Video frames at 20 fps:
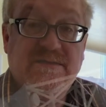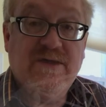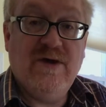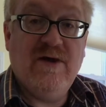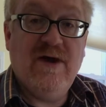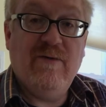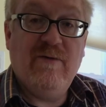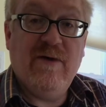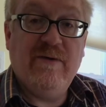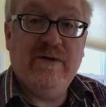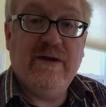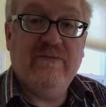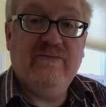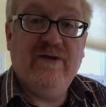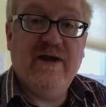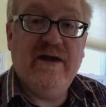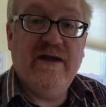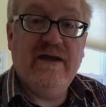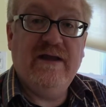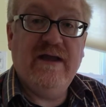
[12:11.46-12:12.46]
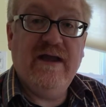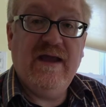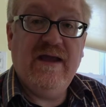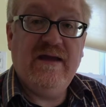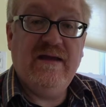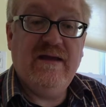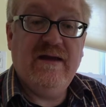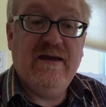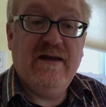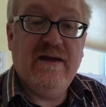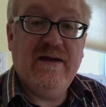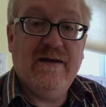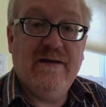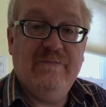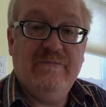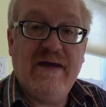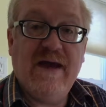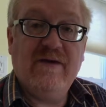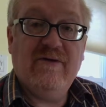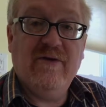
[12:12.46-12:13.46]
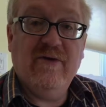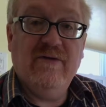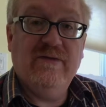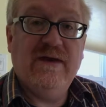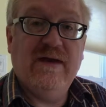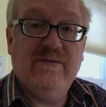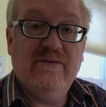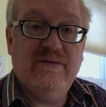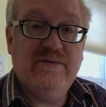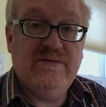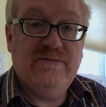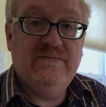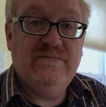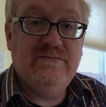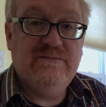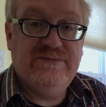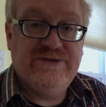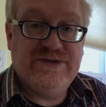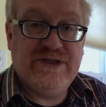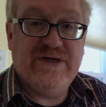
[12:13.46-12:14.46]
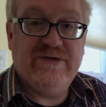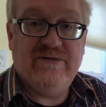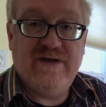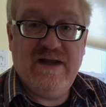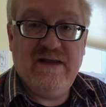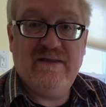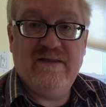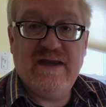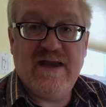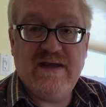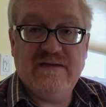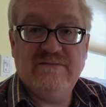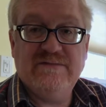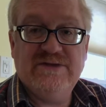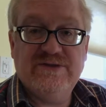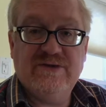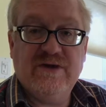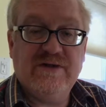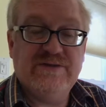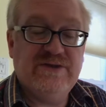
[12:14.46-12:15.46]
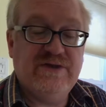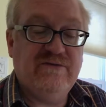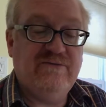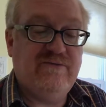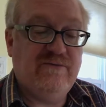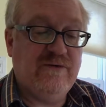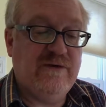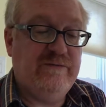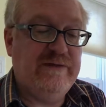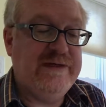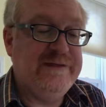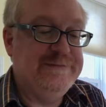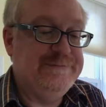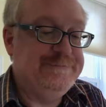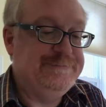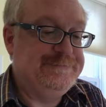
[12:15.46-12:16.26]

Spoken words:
So I wound up writing a macro that would generate that structure for me.